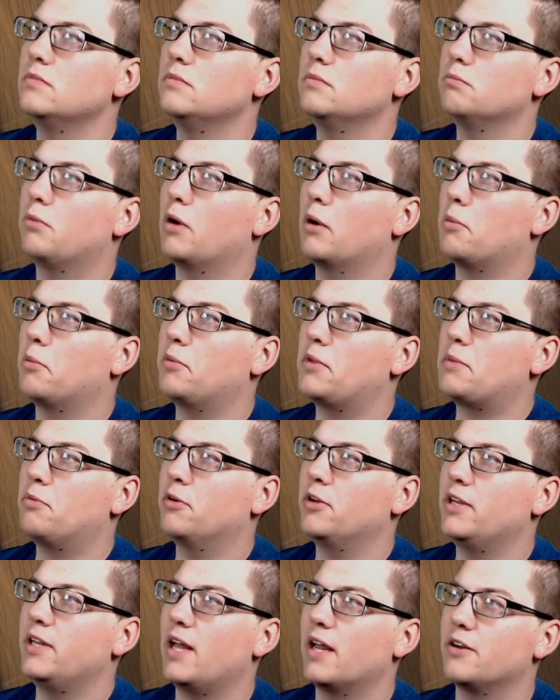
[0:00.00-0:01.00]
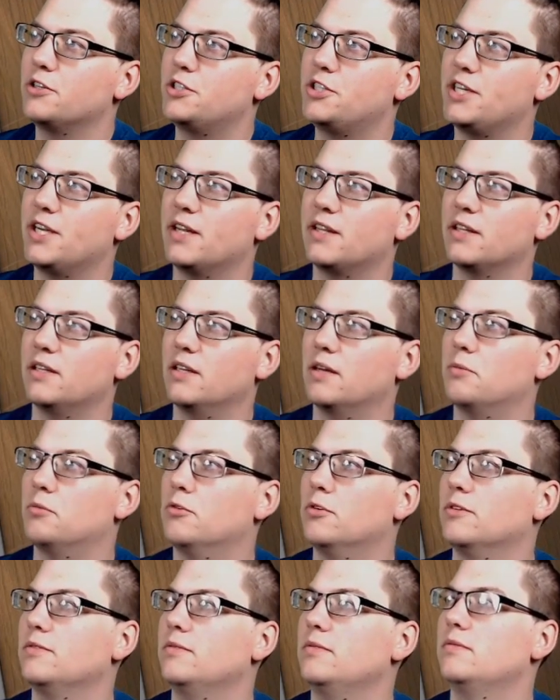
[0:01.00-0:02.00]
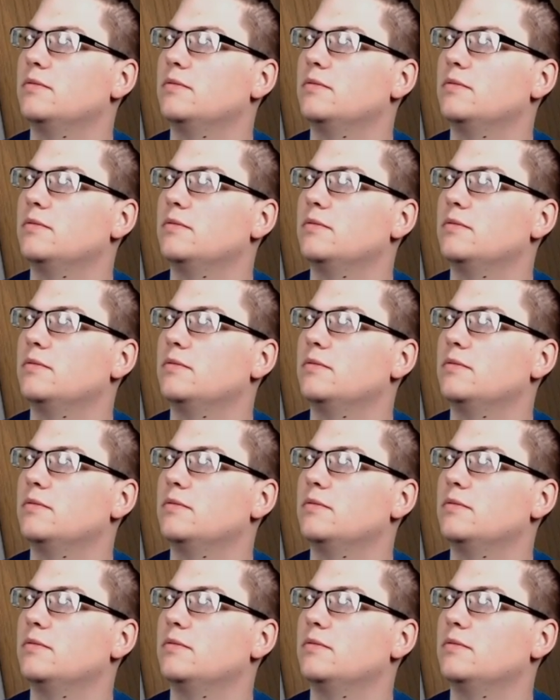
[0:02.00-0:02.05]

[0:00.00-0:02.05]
Probably put an energy on the double.